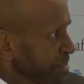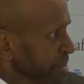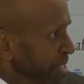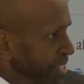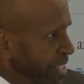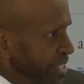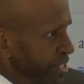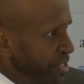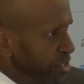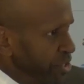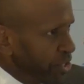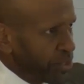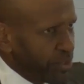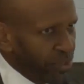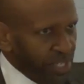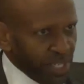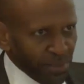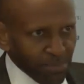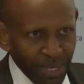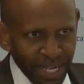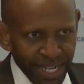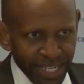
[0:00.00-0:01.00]
limited not
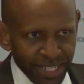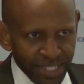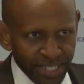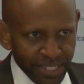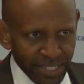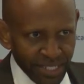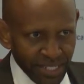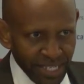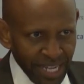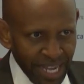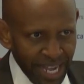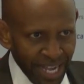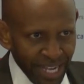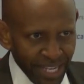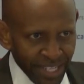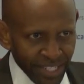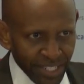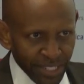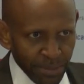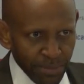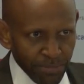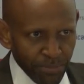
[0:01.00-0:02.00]
only by its
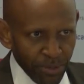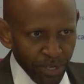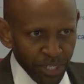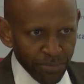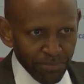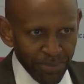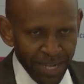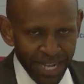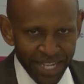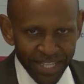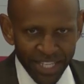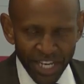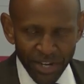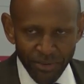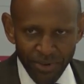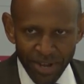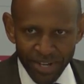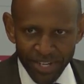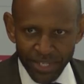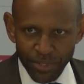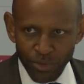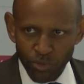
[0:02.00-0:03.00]
size, but by the
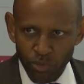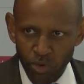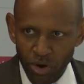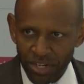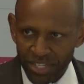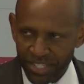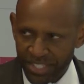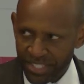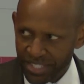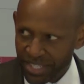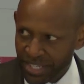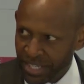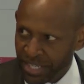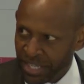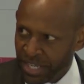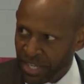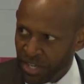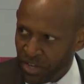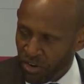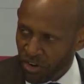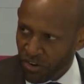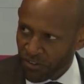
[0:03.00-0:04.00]
credit quality
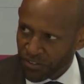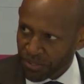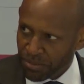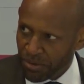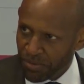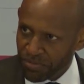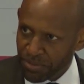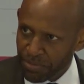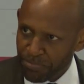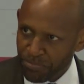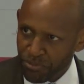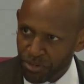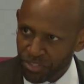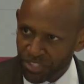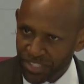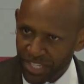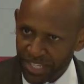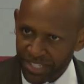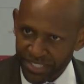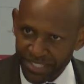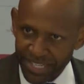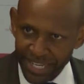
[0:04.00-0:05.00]
of some of the
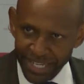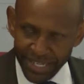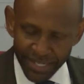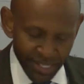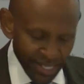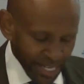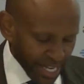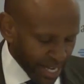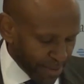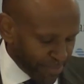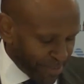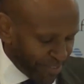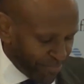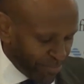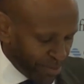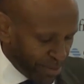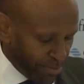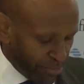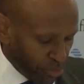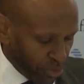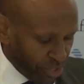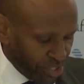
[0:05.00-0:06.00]
projects that have
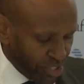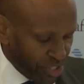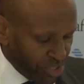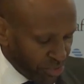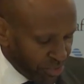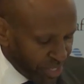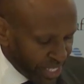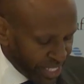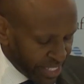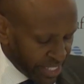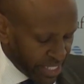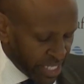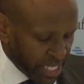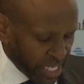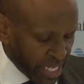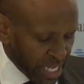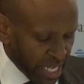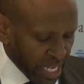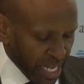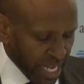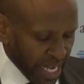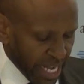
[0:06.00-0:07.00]
been brought to it.
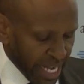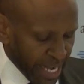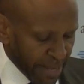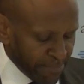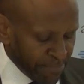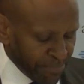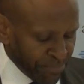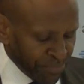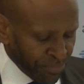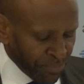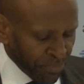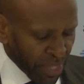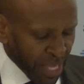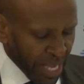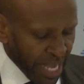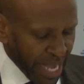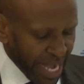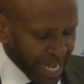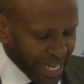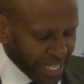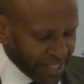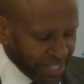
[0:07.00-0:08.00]
And
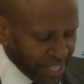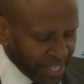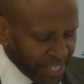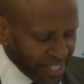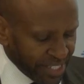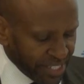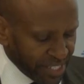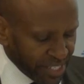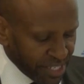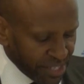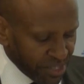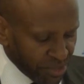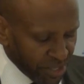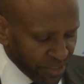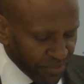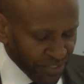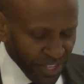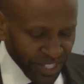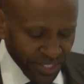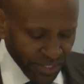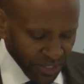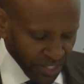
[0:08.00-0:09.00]
I think this is a
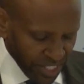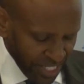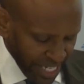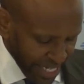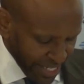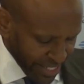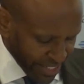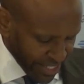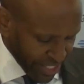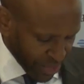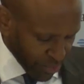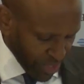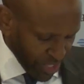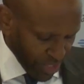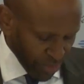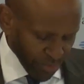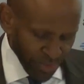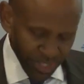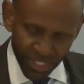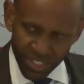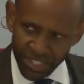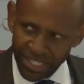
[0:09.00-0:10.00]
universal challenge. It's one
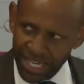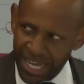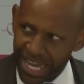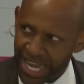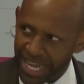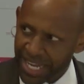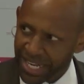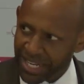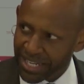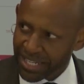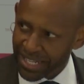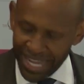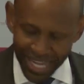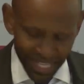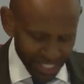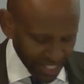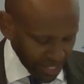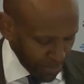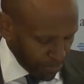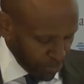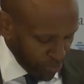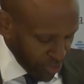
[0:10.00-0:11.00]
of the reasons I
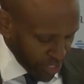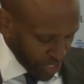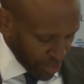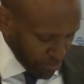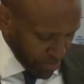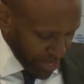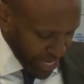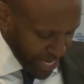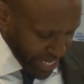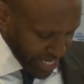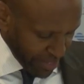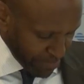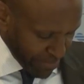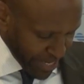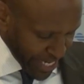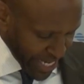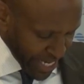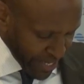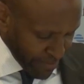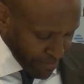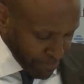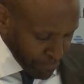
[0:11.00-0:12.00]
like the point made
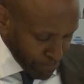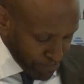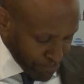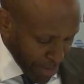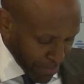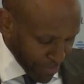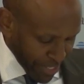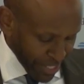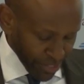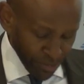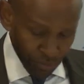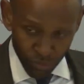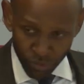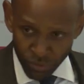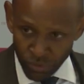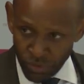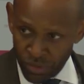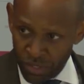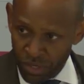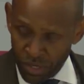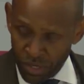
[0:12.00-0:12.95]
by Mamadou